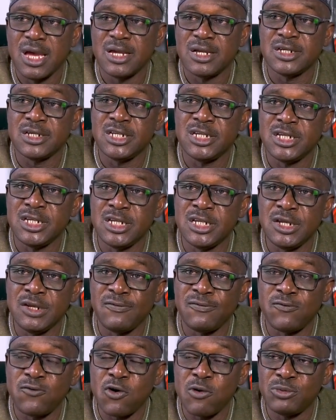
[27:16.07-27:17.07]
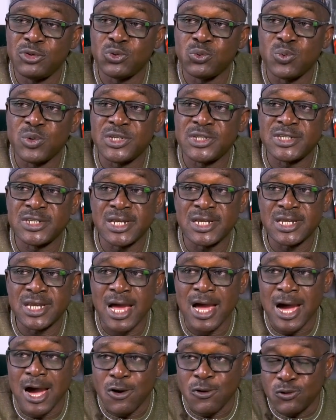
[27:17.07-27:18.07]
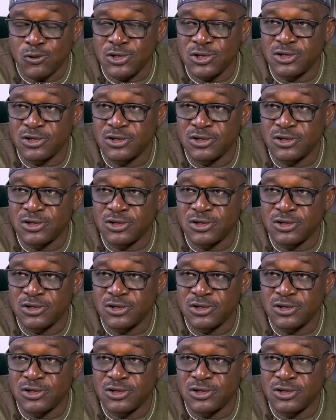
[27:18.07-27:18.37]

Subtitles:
the forms we sent out